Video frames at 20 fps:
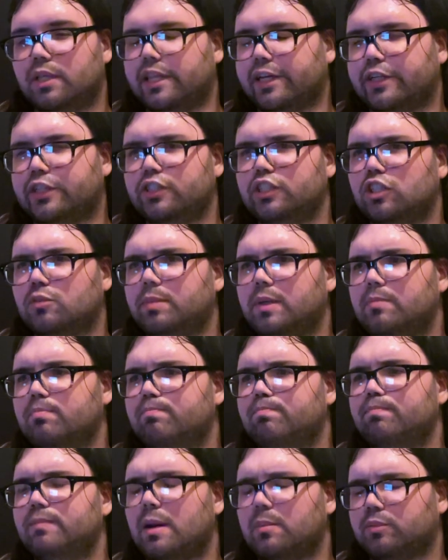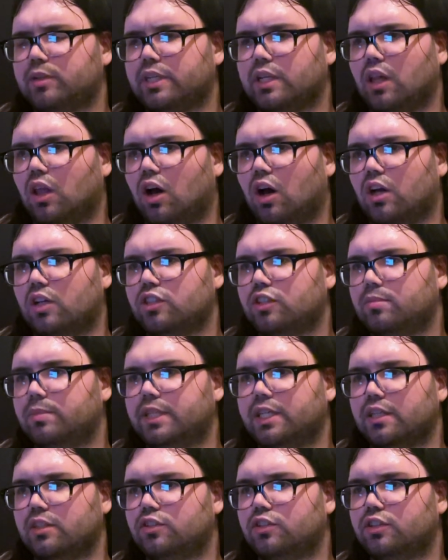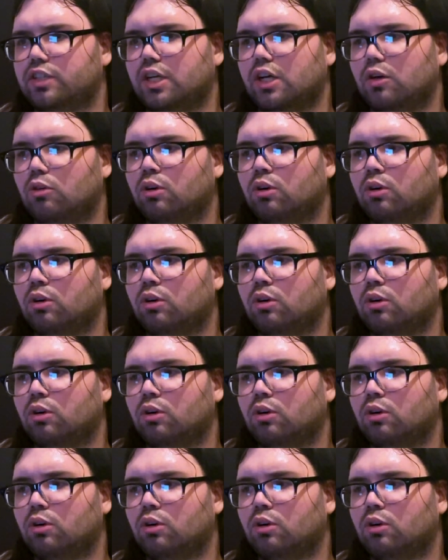that could just be memory loss because, you know,